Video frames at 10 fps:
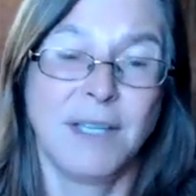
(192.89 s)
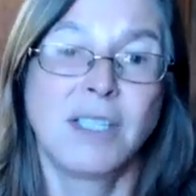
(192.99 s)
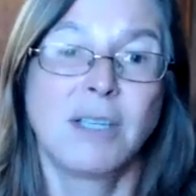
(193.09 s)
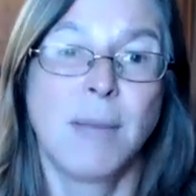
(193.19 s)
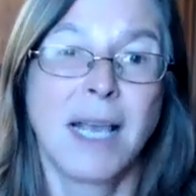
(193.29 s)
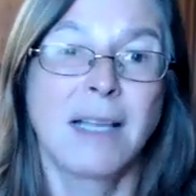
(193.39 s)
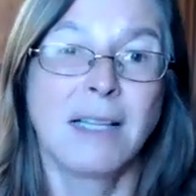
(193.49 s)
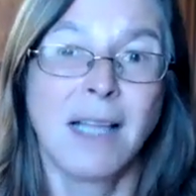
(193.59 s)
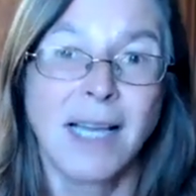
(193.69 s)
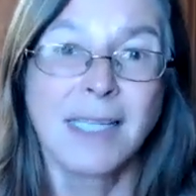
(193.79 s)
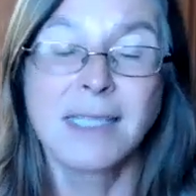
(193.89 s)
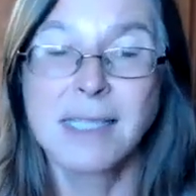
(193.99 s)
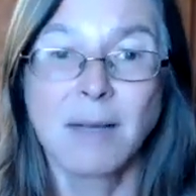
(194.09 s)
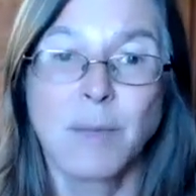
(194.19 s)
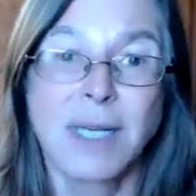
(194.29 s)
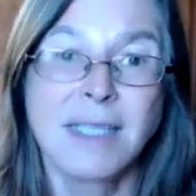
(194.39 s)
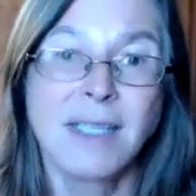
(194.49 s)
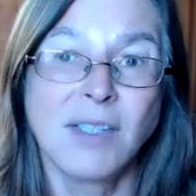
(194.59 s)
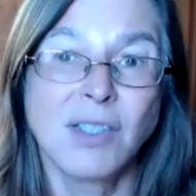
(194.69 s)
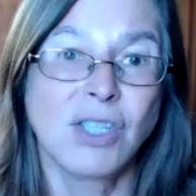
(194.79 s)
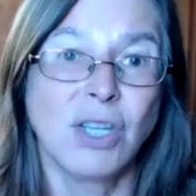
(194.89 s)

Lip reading: to my clients that I'm going to teach